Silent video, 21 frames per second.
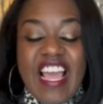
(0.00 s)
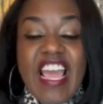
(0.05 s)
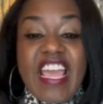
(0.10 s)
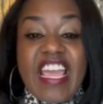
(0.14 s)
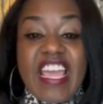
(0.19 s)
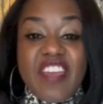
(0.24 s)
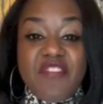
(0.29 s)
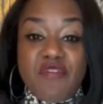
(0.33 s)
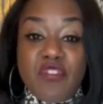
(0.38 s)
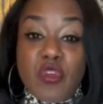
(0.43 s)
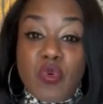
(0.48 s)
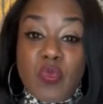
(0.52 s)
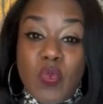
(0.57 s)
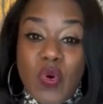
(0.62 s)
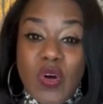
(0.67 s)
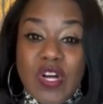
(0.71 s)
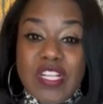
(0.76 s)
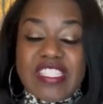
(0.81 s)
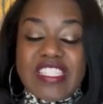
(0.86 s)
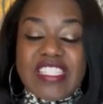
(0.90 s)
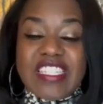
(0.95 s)
If you
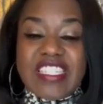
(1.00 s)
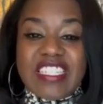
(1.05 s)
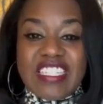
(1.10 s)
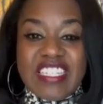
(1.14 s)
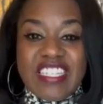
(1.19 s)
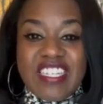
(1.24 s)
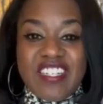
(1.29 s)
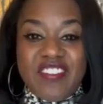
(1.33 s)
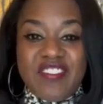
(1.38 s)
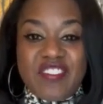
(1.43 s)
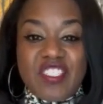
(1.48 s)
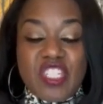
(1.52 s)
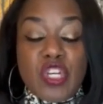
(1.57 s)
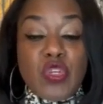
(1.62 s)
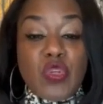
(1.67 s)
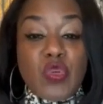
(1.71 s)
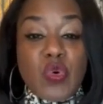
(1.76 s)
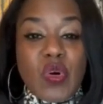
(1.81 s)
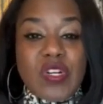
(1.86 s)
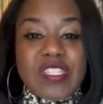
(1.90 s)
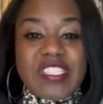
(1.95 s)
want to lift
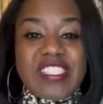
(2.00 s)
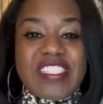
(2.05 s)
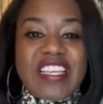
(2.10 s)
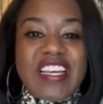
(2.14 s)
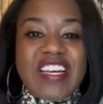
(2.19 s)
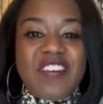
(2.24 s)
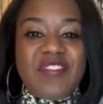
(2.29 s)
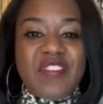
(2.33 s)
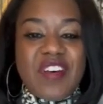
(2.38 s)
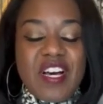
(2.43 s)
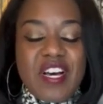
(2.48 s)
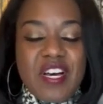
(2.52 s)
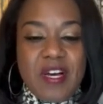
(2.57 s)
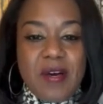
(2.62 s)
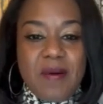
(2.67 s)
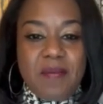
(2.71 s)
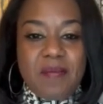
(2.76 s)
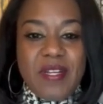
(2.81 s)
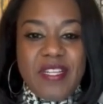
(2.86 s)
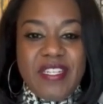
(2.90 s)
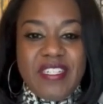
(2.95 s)
yourself
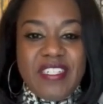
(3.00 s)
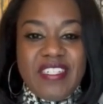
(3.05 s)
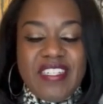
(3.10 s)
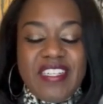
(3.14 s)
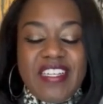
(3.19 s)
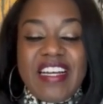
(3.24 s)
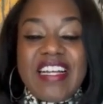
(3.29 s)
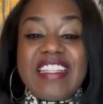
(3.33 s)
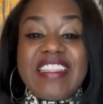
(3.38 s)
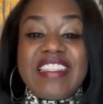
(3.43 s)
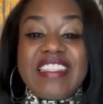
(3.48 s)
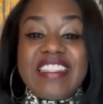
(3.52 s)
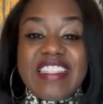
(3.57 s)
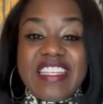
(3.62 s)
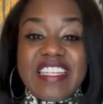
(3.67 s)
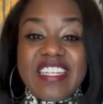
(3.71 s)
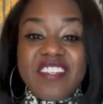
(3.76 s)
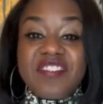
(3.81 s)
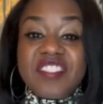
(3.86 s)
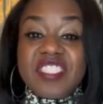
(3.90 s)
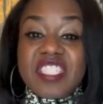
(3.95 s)
up,
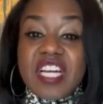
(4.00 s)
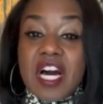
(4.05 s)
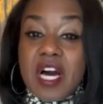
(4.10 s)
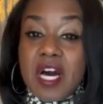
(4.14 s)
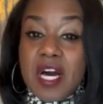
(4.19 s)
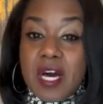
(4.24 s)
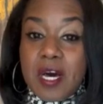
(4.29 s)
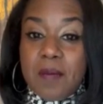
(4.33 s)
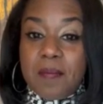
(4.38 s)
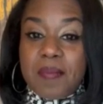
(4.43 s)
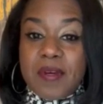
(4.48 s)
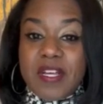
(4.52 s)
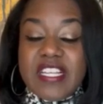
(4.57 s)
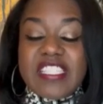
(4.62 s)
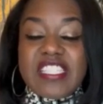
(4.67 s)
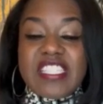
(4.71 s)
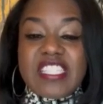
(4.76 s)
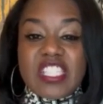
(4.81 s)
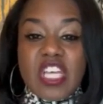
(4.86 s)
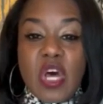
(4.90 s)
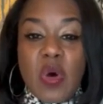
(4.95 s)
lift up
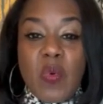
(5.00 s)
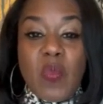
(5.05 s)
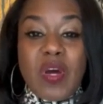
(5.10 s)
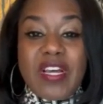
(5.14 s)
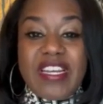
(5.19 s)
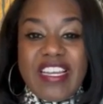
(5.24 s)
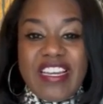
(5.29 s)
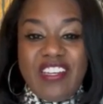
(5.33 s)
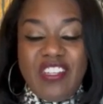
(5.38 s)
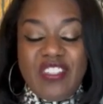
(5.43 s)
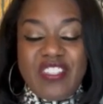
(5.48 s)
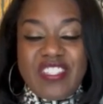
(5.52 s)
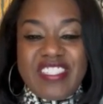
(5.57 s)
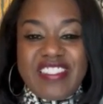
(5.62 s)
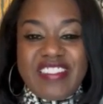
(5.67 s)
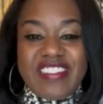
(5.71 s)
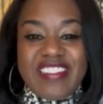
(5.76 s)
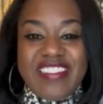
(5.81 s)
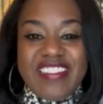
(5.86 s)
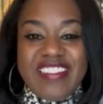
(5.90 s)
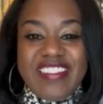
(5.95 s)
someone
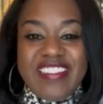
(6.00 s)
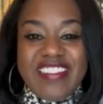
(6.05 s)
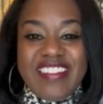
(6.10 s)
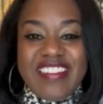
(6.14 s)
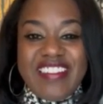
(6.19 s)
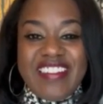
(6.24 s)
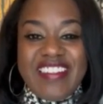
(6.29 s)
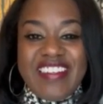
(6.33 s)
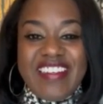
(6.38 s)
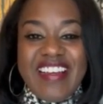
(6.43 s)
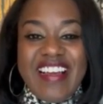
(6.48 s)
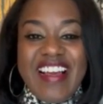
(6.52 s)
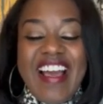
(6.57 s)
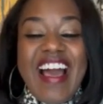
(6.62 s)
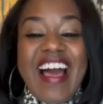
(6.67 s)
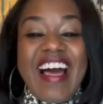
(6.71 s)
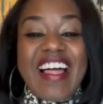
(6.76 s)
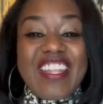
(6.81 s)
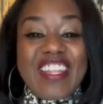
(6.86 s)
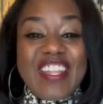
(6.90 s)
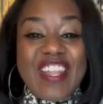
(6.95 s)
else.
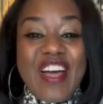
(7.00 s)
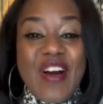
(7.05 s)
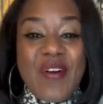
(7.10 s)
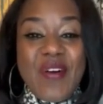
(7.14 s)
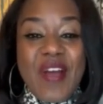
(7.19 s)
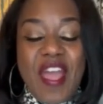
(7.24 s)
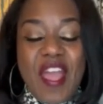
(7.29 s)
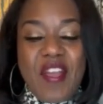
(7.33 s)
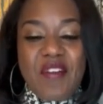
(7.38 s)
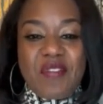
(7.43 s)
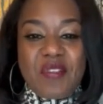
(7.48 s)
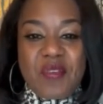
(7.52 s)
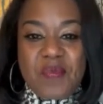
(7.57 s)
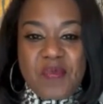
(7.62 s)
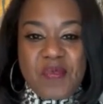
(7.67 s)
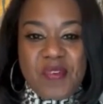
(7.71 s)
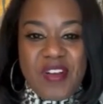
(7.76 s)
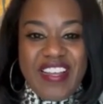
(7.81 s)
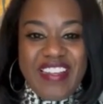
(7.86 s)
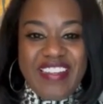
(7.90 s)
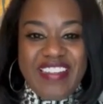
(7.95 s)
Hello,
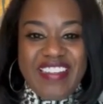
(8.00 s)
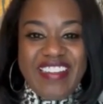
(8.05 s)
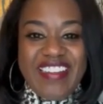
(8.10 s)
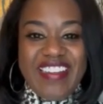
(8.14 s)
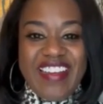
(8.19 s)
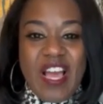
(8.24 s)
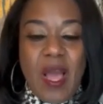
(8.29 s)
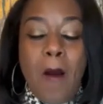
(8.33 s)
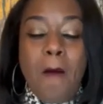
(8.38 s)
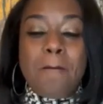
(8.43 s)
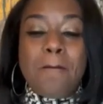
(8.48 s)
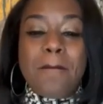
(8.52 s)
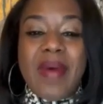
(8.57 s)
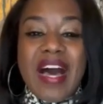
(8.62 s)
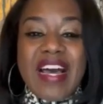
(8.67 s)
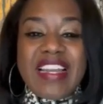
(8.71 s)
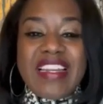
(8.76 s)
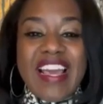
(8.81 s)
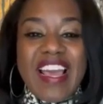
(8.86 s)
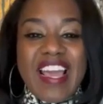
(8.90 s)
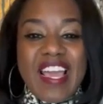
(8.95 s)
everyone.
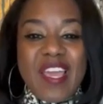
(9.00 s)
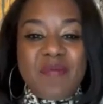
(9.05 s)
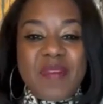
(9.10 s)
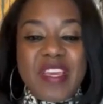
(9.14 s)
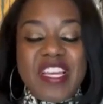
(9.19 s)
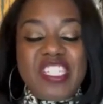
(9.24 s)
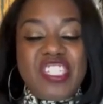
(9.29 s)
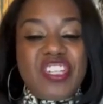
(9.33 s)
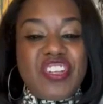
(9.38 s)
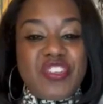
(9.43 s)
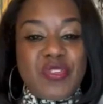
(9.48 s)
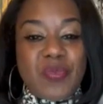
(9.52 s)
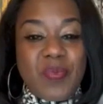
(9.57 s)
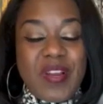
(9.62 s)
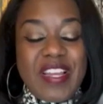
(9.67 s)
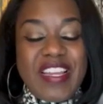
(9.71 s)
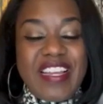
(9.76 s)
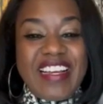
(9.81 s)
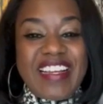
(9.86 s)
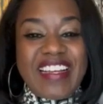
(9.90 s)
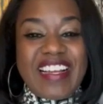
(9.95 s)
My name is
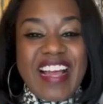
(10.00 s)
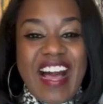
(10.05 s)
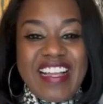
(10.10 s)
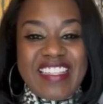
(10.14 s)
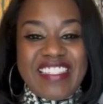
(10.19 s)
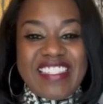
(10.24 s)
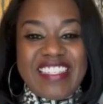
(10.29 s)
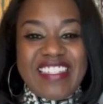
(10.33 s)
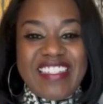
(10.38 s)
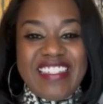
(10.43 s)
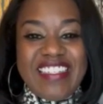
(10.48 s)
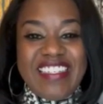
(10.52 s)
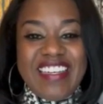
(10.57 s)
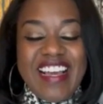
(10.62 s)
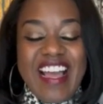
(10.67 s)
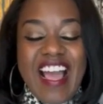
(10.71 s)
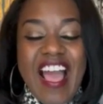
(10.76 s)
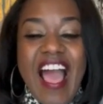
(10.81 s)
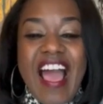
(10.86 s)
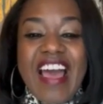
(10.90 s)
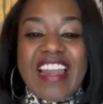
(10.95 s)
Sharika Guyton
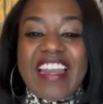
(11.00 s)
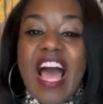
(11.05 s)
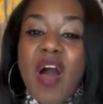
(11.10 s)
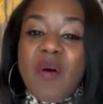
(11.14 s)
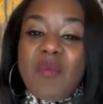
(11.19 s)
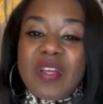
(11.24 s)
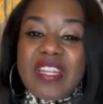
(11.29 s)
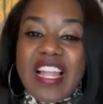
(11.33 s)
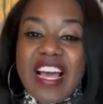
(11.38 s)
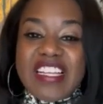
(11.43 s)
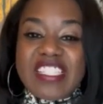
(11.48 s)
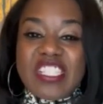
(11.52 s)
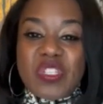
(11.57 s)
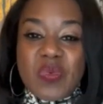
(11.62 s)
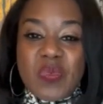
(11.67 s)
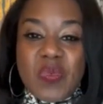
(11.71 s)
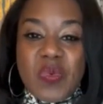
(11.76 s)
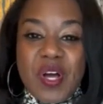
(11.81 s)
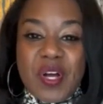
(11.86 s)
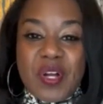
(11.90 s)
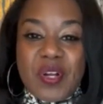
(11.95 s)
and I would like to
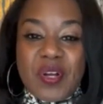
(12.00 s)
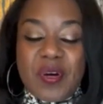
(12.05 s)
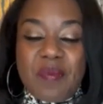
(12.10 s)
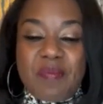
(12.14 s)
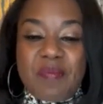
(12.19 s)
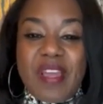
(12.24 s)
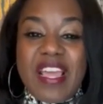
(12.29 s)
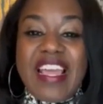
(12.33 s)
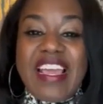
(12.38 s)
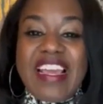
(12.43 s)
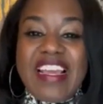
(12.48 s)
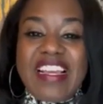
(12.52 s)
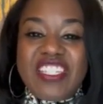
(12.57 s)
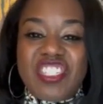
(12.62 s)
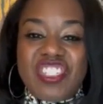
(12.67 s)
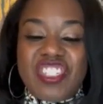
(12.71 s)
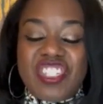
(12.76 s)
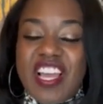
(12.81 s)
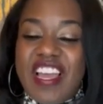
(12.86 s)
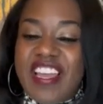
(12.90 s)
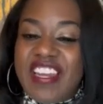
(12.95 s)
welcome
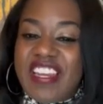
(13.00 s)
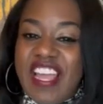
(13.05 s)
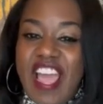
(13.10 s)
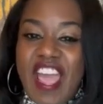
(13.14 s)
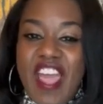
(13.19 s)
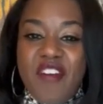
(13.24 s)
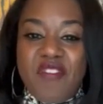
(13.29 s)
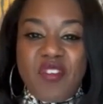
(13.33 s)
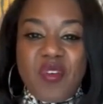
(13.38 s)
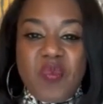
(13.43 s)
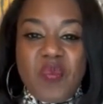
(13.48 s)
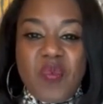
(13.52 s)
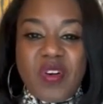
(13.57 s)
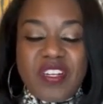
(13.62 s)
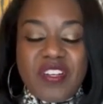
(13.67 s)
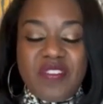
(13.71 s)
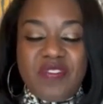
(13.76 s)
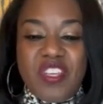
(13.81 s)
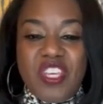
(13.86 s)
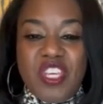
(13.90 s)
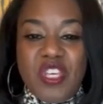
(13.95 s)
each and every one
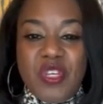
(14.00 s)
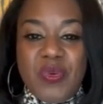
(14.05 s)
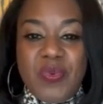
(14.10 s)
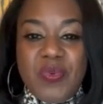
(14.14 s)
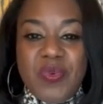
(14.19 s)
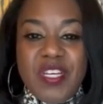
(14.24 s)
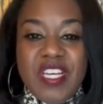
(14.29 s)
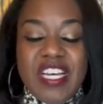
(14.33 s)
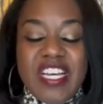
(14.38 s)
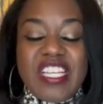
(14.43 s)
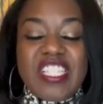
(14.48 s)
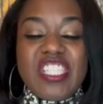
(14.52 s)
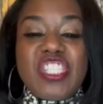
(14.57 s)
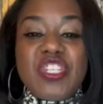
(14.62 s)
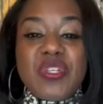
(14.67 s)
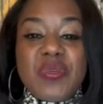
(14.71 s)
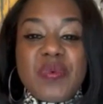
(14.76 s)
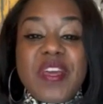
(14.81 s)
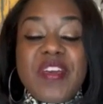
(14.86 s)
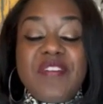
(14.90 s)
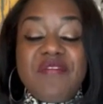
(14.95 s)
of you
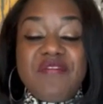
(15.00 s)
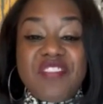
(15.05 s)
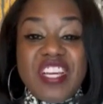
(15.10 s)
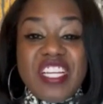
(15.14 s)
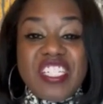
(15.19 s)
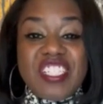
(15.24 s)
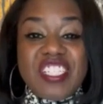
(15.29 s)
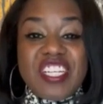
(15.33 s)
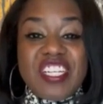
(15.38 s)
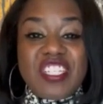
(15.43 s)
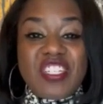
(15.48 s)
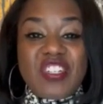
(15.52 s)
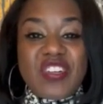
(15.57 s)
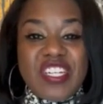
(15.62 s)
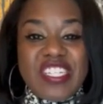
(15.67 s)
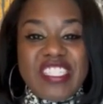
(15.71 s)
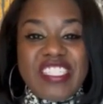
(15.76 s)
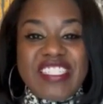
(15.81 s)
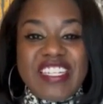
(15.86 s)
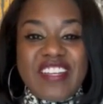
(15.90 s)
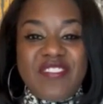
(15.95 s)
to Envision
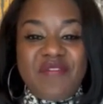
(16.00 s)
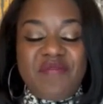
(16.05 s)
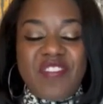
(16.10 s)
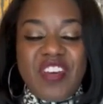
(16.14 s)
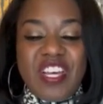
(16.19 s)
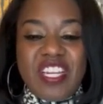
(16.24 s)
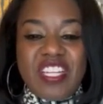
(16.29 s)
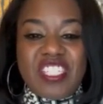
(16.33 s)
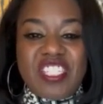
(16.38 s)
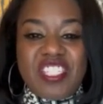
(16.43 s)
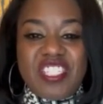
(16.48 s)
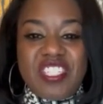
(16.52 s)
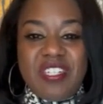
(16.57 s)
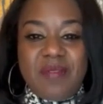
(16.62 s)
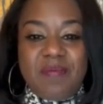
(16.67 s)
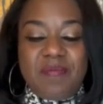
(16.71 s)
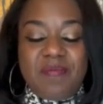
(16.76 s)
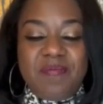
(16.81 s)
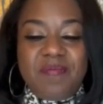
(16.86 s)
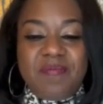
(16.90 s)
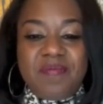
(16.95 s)
Christian Fellowship.